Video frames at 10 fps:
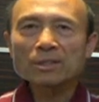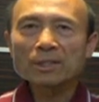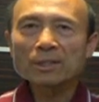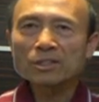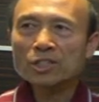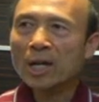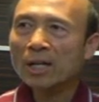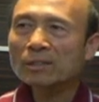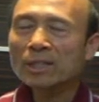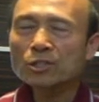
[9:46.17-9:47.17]
the
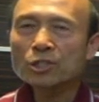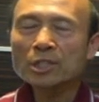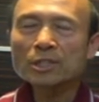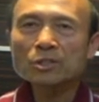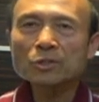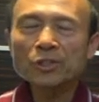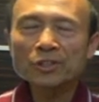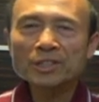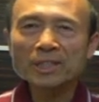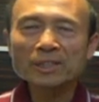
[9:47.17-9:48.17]
child that she is
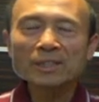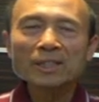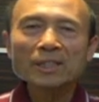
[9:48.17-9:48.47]
nursing?